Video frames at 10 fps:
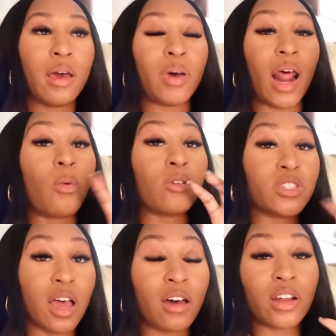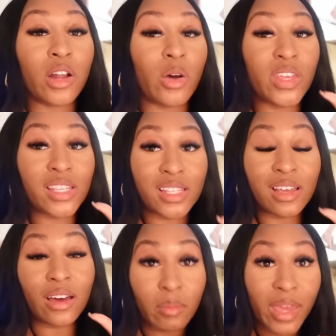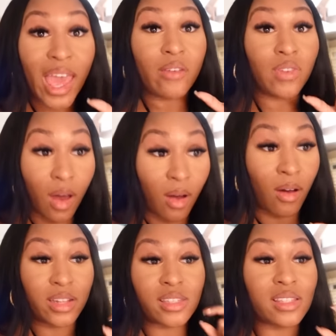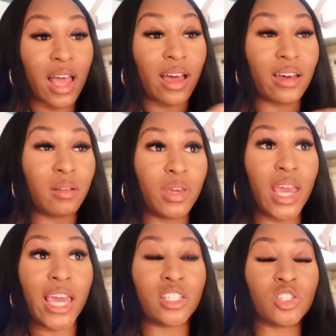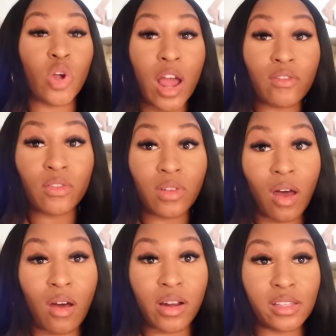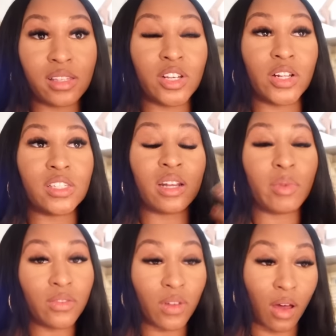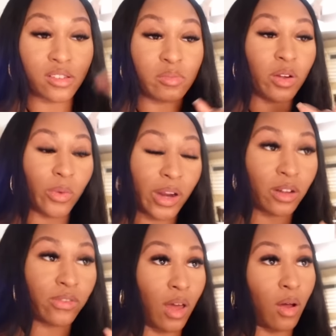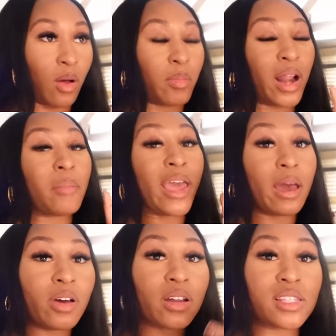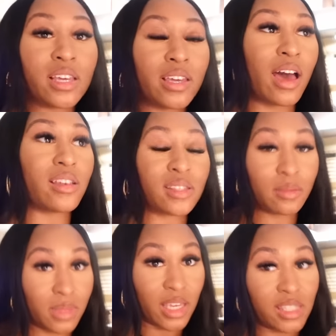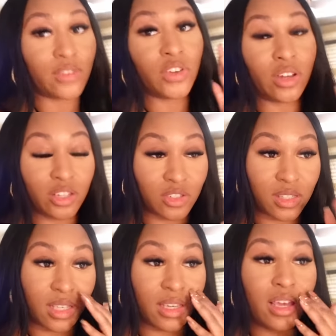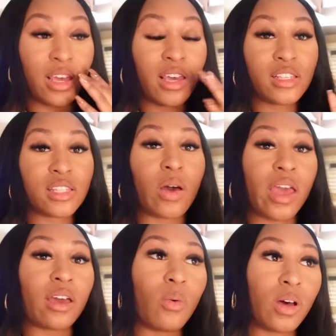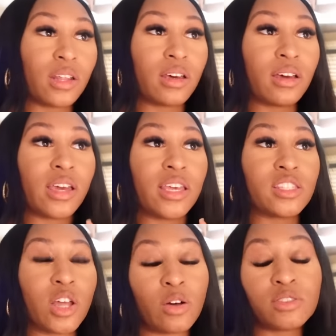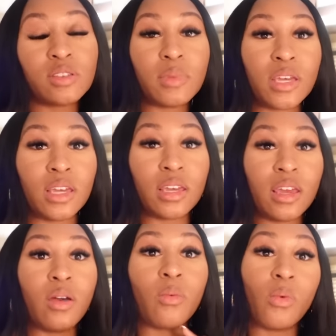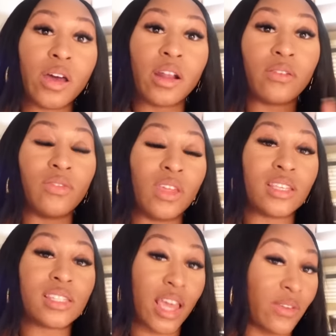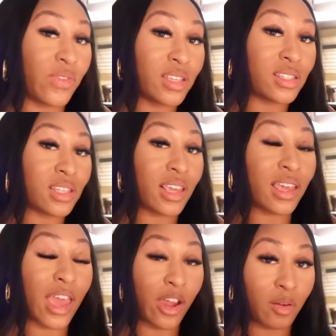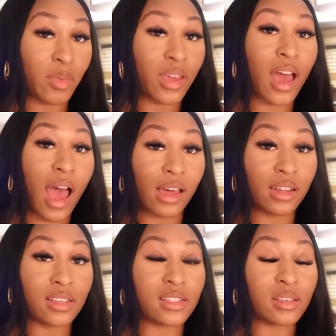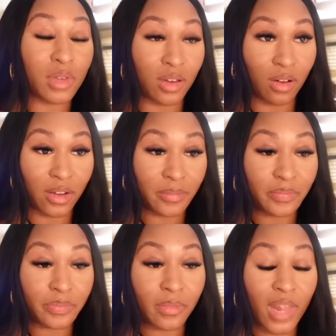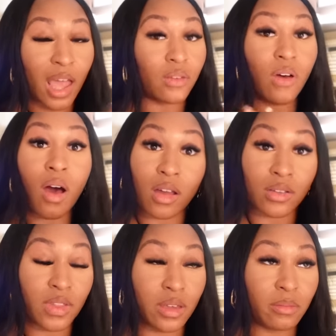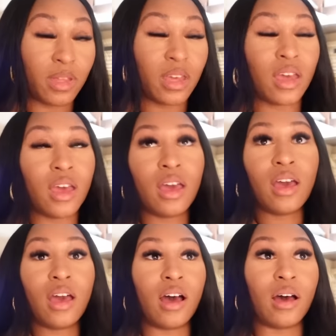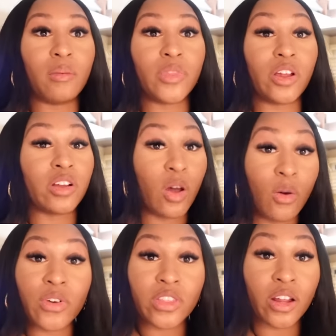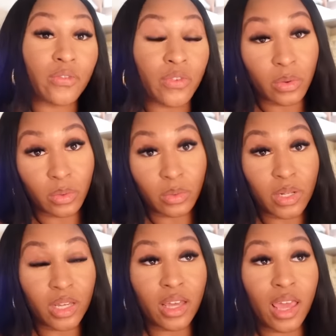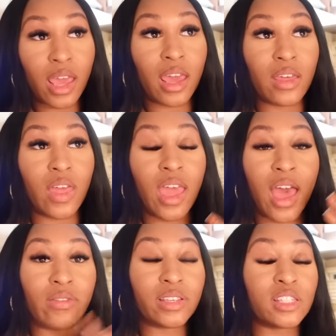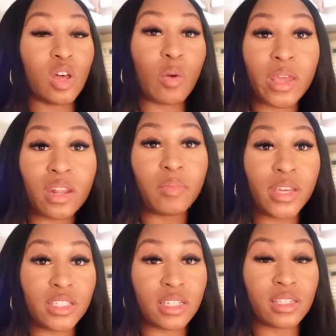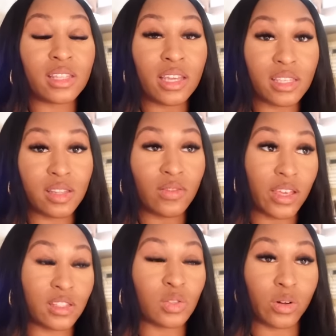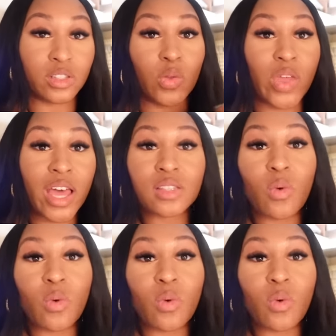But I want y'all to know this is gonna be a vlog. This is not gonna be a travel vlog necessarily. It's gonna be a vlog. It's gonna be a regular vlog. But I am gonna tell y'all some things if you're interested. So Anguilla is known to be one of the safest Caribbean islands to be on. Out of all of them, um, they're known for their food, and they have so many beaches, things of that sort. So that's